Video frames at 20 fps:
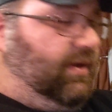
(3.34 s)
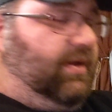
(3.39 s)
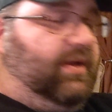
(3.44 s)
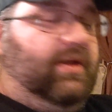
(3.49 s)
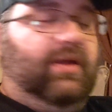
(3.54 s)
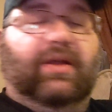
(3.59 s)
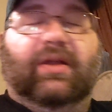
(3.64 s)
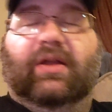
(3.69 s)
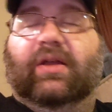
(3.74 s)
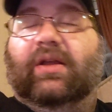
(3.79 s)

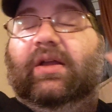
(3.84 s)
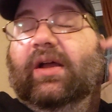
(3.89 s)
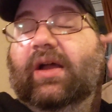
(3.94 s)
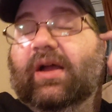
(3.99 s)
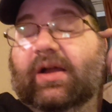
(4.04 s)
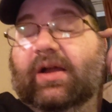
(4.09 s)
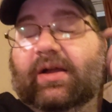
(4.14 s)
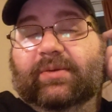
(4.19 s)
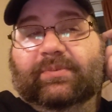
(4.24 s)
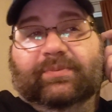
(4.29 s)
Hey.
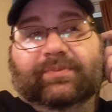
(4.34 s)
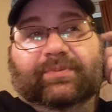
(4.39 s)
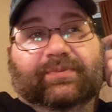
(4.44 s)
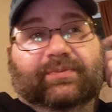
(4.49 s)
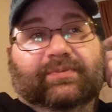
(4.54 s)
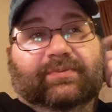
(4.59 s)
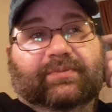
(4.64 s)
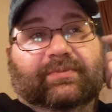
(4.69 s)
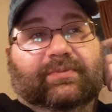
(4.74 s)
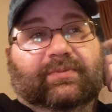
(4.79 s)

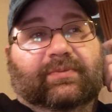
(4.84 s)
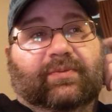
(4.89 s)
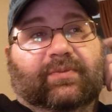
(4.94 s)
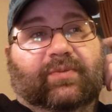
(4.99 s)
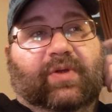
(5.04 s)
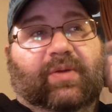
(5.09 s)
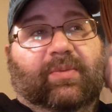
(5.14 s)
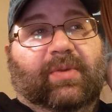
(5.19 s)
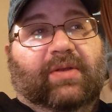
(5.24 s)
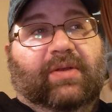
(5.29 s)

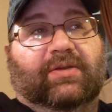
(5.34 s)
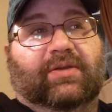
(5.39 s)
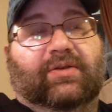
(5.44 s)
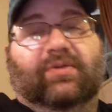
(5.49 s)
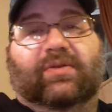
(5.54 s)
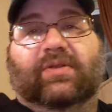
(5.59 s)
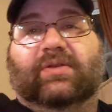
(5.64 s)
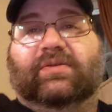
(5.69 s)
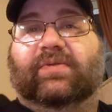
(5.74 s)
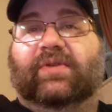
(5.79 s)
We meant to
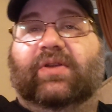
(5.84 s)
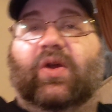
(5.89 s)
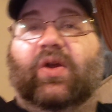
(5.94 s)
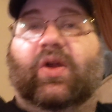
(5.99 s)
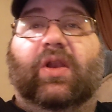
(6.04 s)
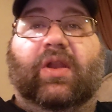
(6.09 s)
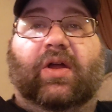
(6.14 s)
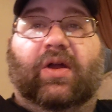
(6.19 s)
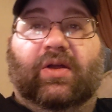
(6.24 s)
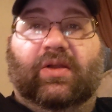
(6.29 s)
do this video
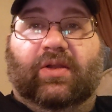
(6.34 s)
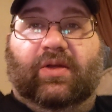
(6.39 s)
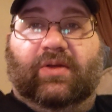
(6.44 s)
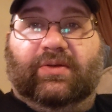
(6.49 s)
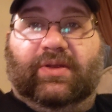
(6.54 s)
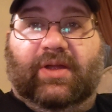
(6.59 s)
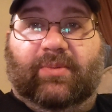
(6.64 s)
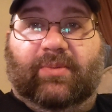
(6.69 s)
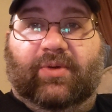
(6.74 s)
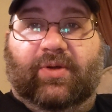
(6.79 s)
a long
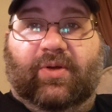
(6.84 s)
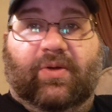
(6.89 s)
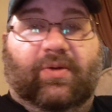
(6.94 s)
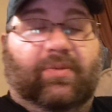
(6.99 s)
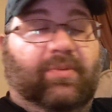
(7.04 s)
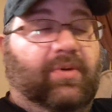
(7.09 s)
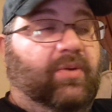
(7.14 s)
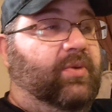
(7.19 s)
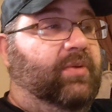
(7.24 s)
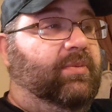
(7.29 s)
time ago,
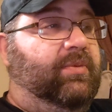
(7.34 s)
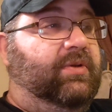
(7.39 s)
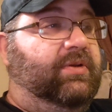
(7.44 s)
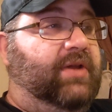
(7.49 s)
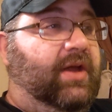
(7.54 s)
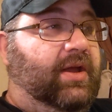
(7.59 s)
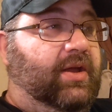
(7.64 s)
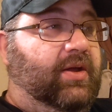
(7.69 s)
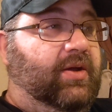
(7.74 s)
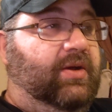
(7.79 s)
but we've been
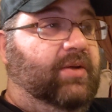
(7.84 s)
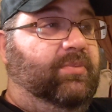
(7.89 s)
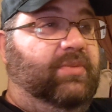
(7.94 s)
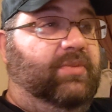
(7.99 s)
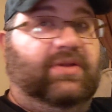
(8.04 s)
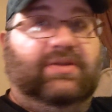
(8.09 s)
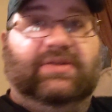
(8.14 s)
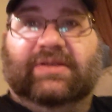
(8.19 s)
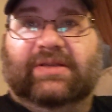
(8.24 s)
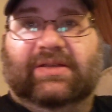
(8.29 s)
tired and
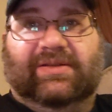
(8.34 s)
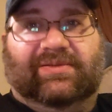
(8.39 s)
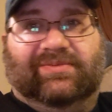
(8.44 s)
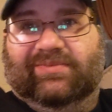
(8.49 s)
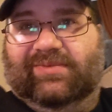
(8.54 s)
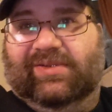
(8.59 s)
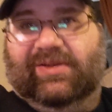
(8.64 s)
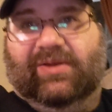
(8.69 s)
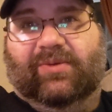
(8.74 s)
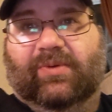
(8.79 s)
busy,
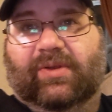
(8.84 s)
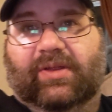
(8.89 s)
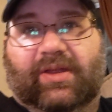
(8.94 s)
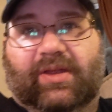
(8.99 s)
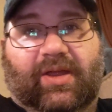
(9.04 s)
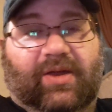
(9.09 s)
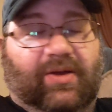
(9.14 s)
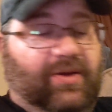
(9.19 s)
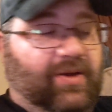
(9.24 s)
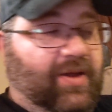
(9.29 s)
and we don't really
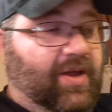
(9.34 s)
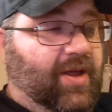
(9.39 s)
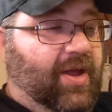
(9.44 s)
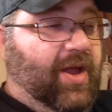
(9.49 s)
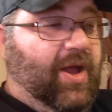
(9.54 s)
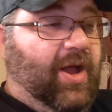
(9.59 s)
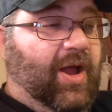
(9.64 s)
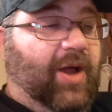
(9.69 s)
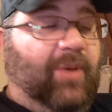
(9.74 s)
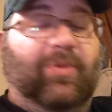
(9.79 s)
care.
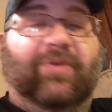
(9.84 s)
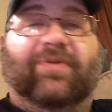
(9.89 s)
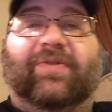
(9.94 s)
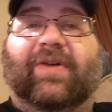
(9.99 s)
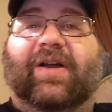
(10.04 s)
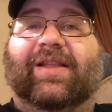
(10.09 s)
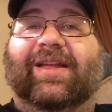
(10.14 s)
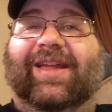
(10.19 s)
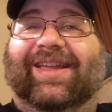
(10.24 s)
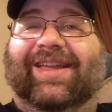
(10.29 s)
We're
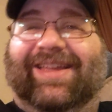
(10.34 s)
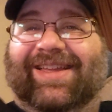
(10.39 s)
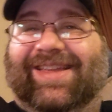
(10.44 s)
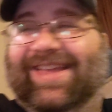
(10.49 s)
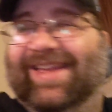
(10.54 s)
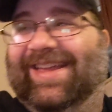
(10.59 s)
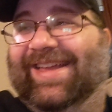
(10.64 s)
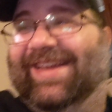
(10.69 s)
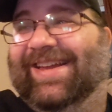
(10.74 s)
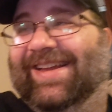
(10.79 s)

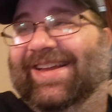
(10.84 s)
finally